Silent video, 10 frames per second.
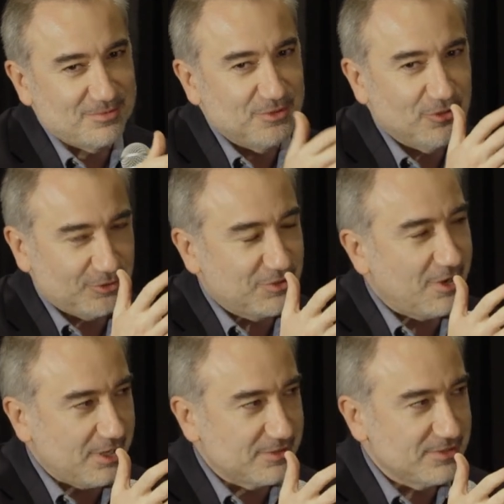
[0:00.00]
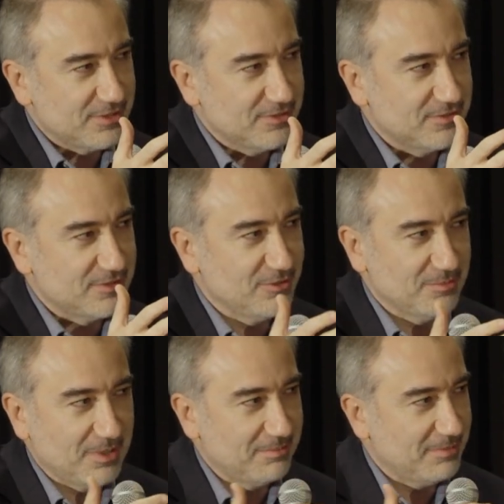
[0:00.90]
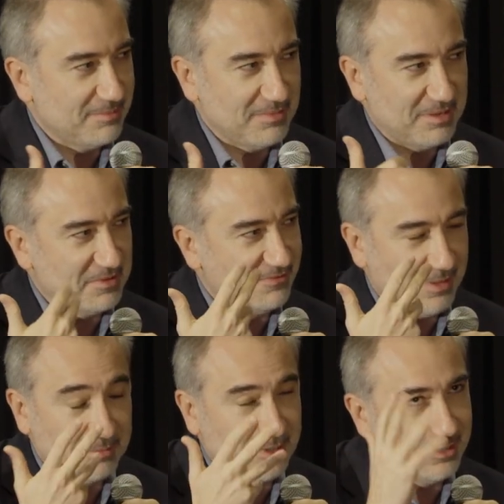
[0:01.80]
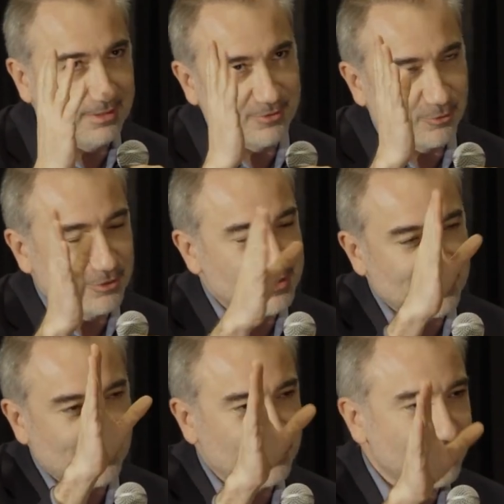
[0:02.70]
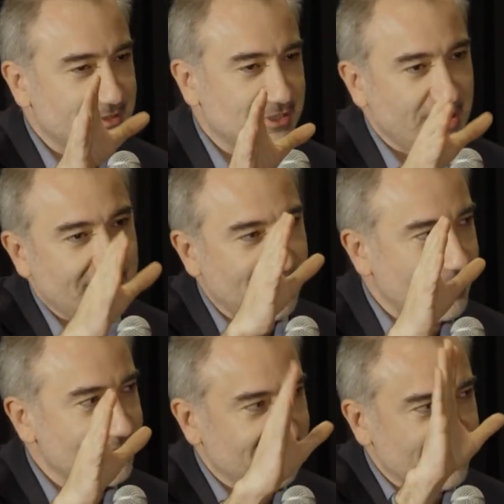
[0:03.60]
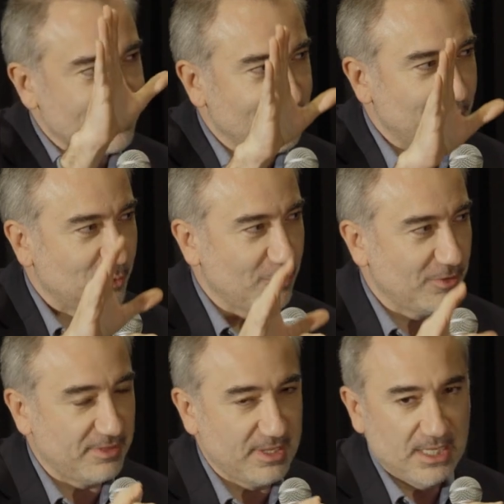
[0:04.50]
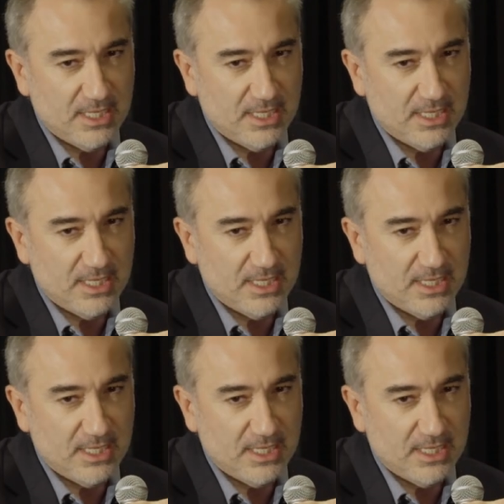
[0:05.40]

North Caucasus, my family, its origins go to Cherkess, that's in the north.